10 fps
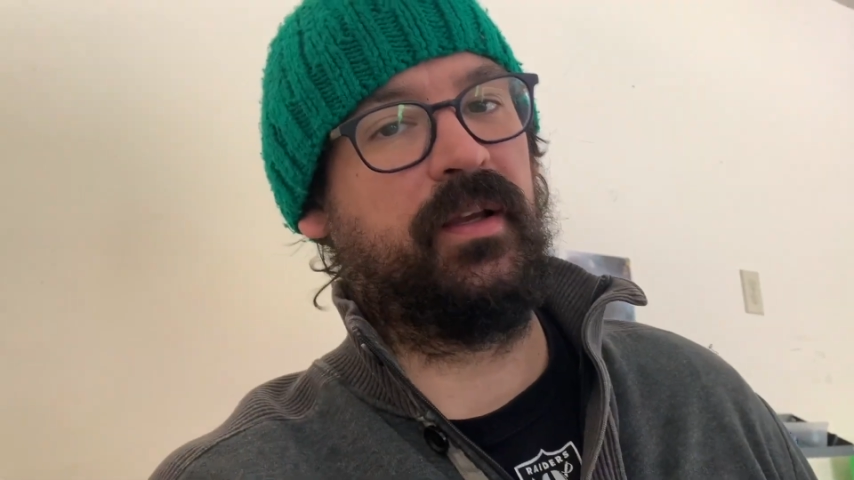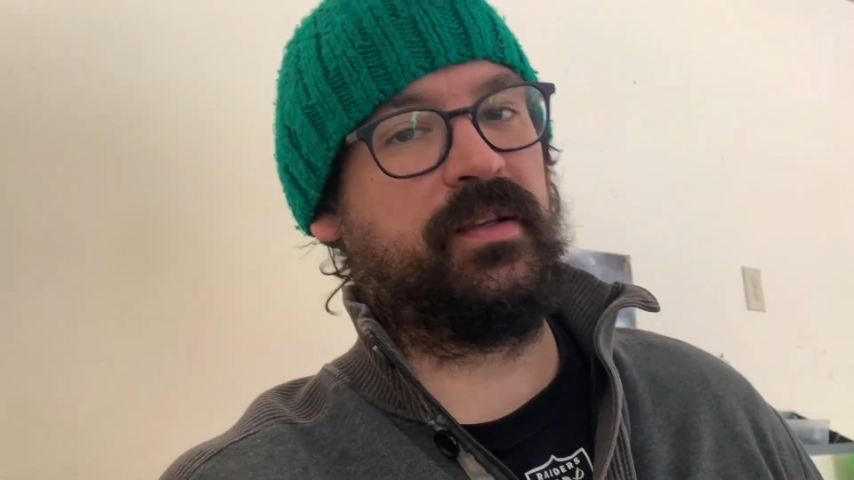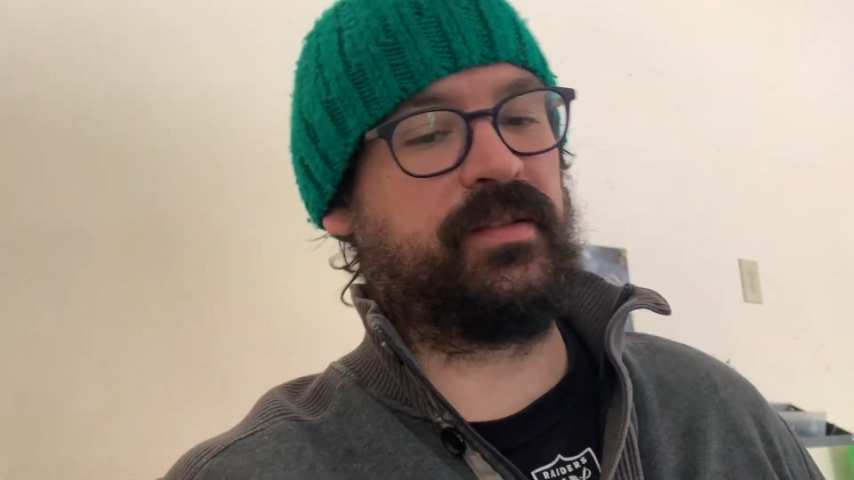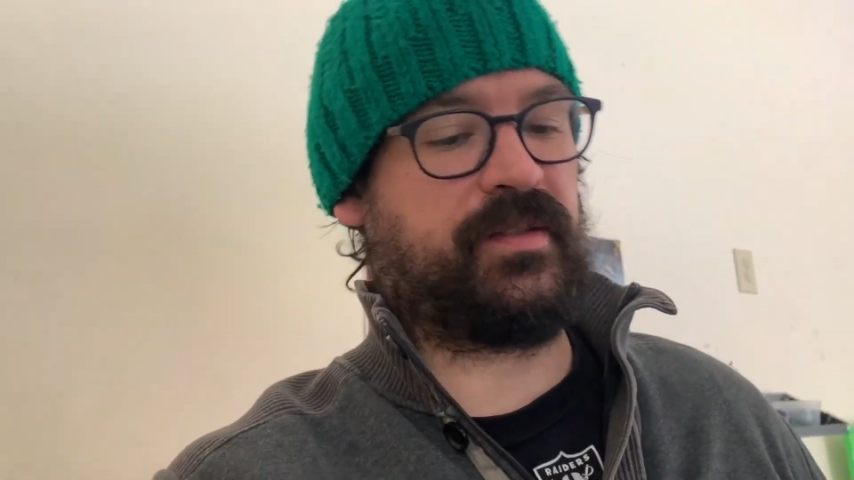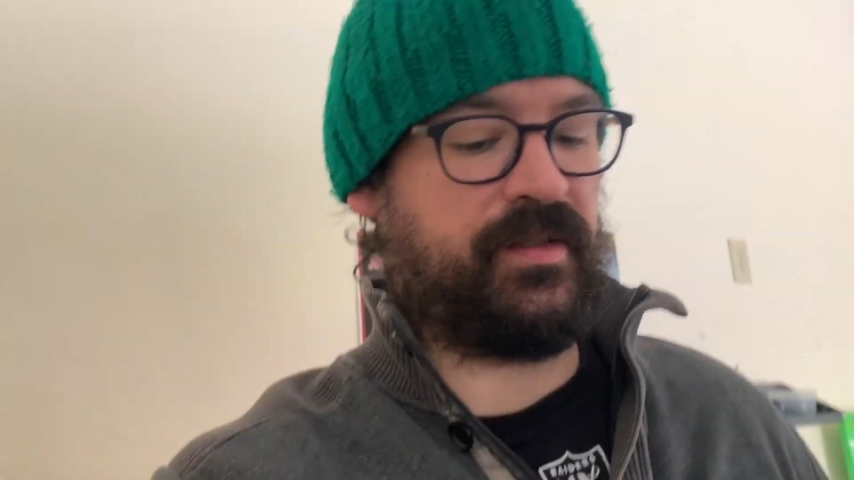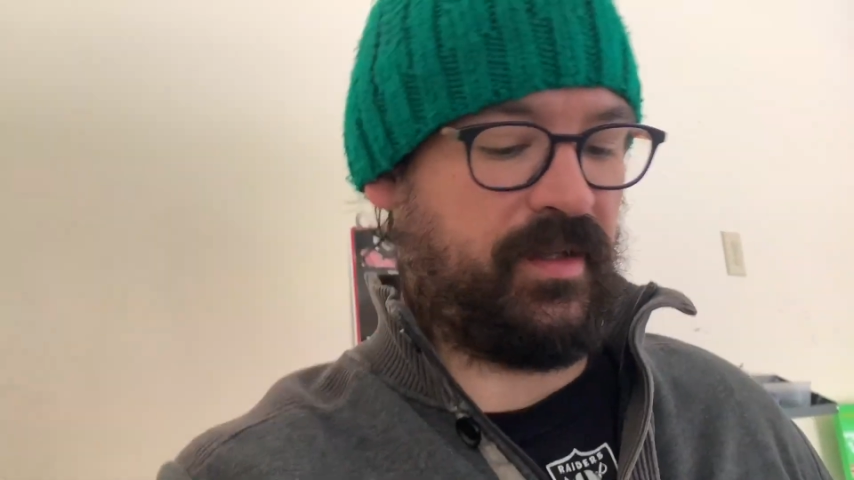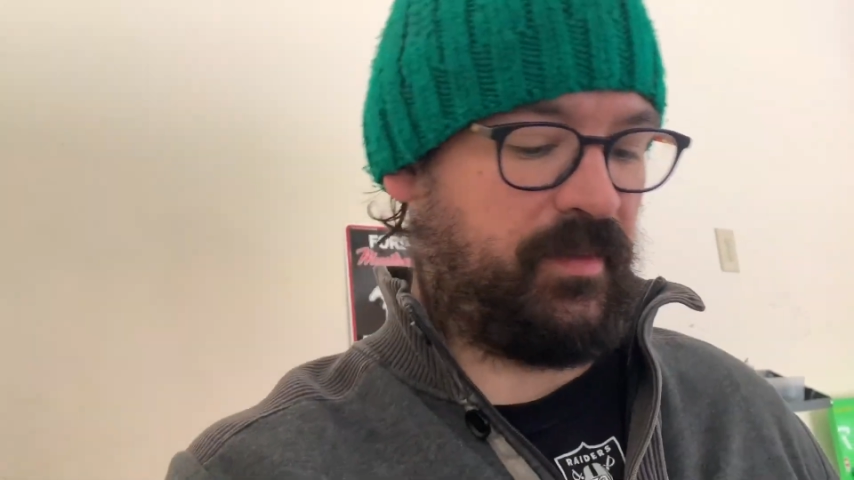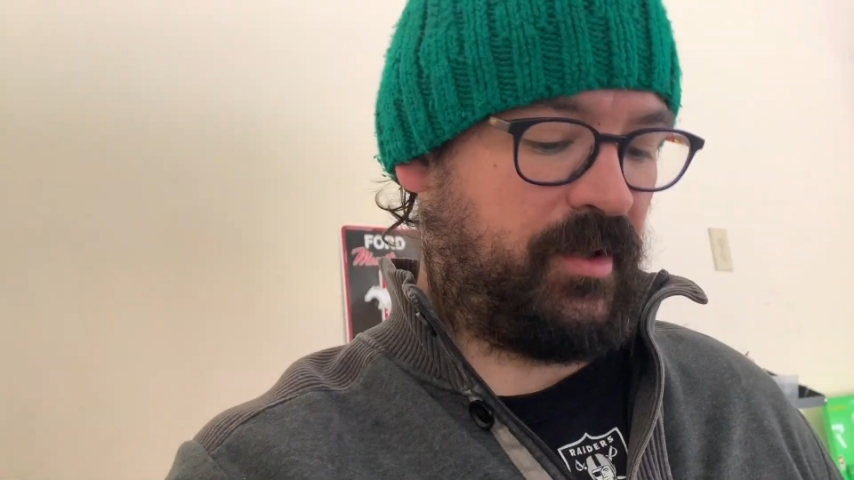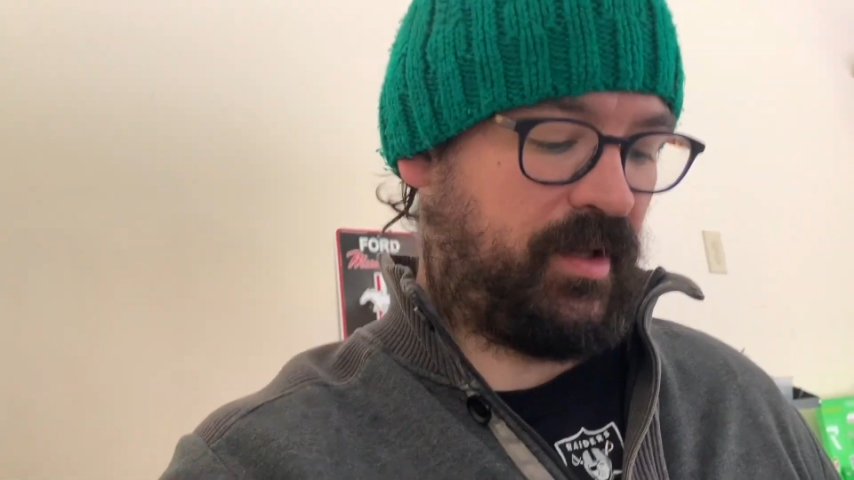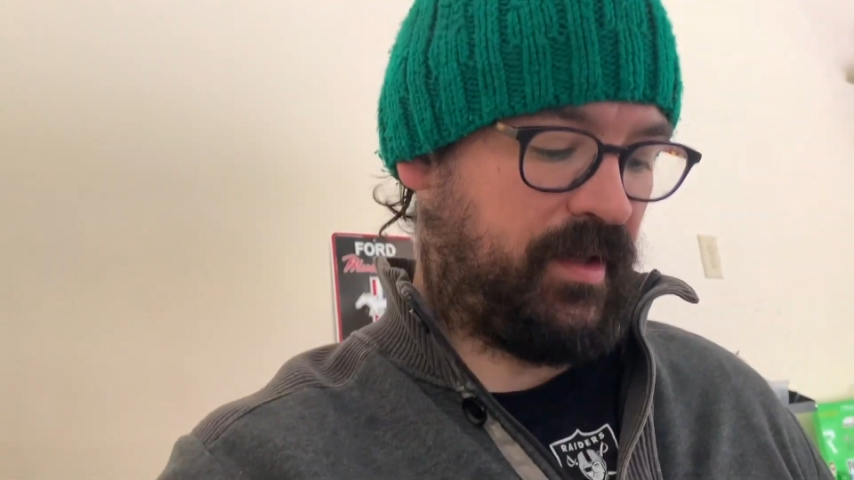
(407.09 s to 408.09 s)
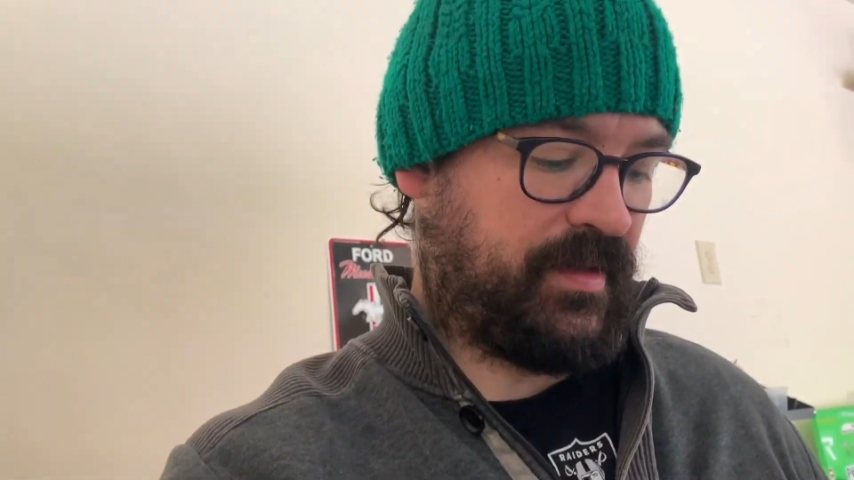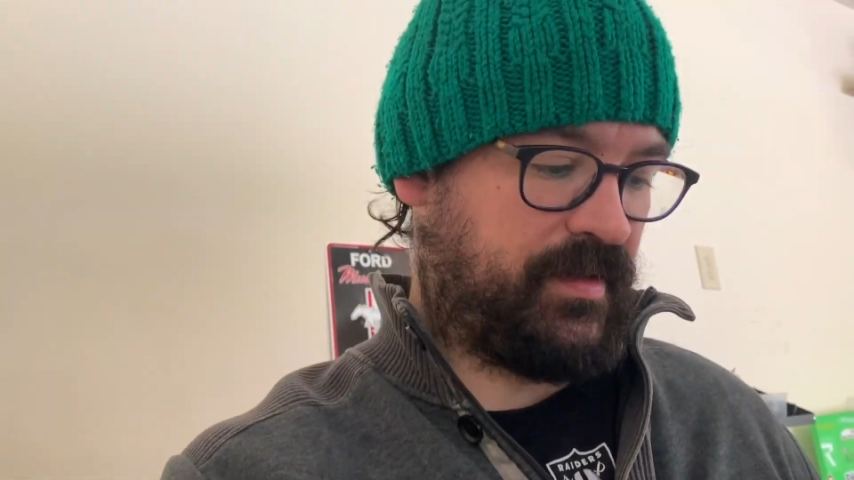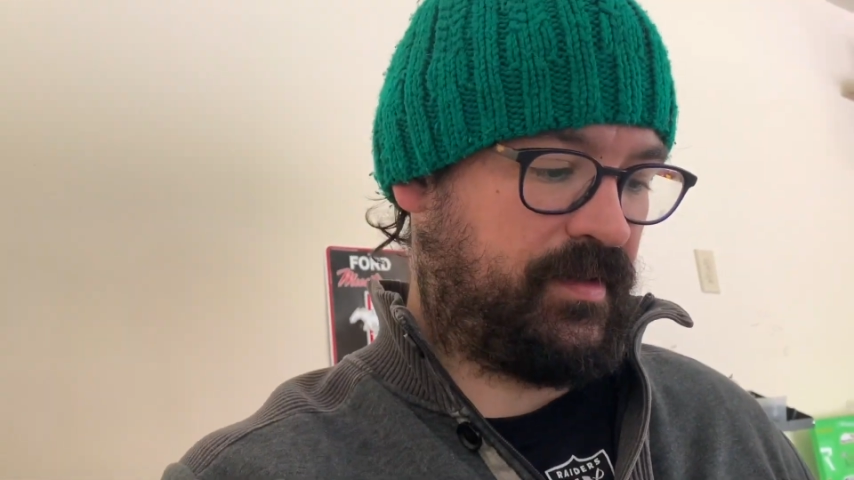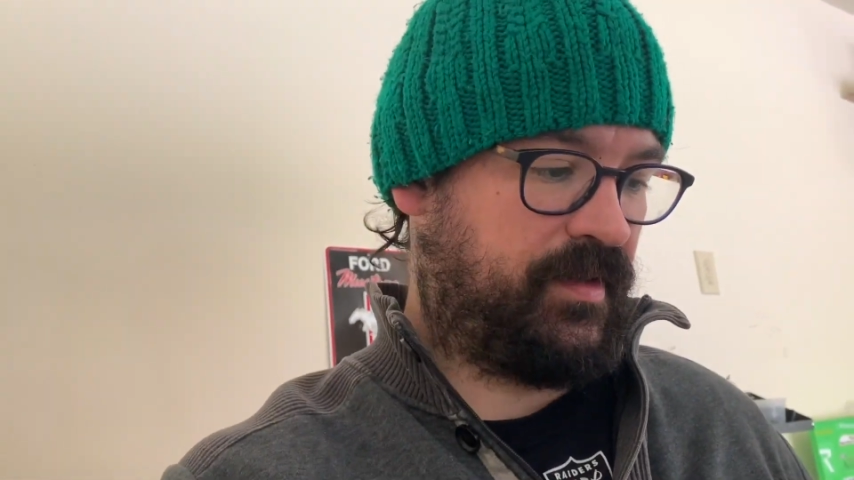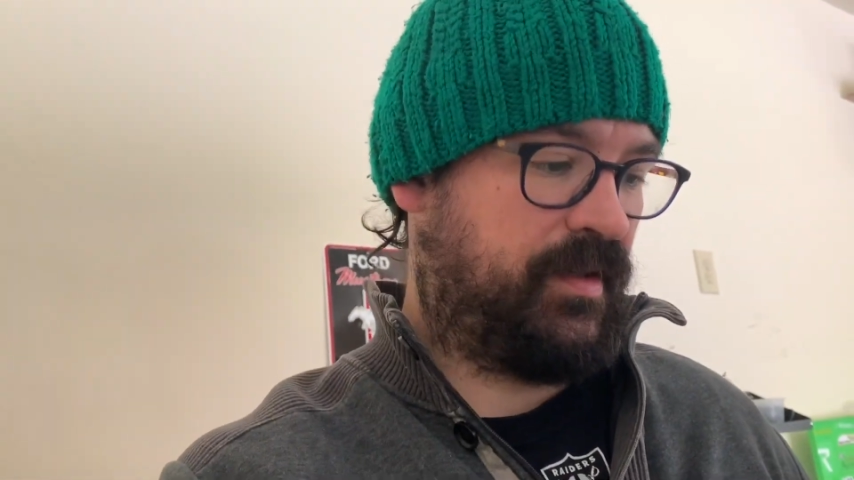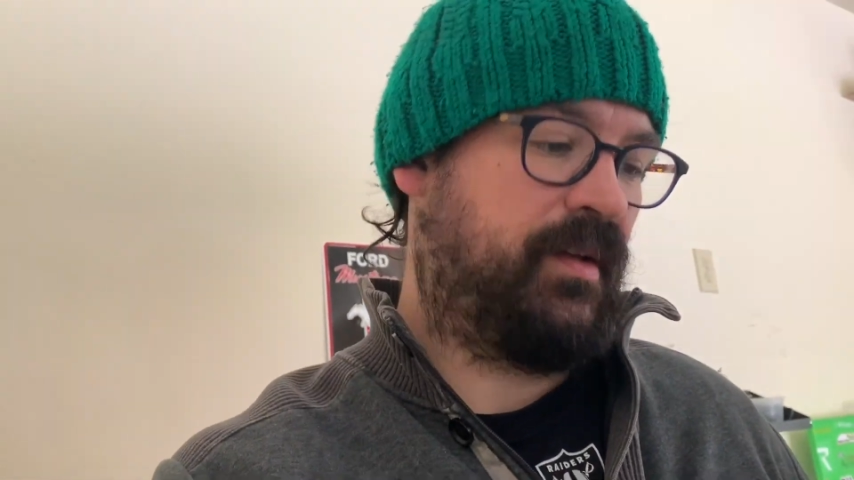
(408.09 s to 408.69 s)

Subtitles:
succeed because